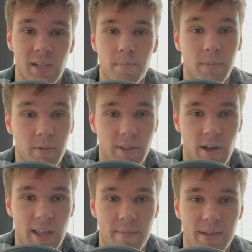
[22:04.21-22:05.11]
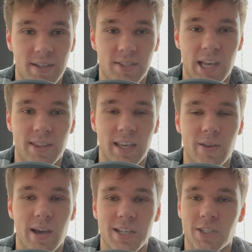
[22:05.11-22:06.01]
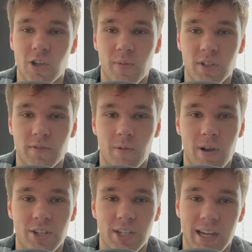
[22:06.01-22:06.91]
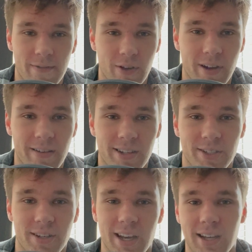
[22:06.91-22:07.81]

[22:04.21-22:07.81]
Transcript: But with all that being said, thank you guys so much for watching and have a great rest of your day.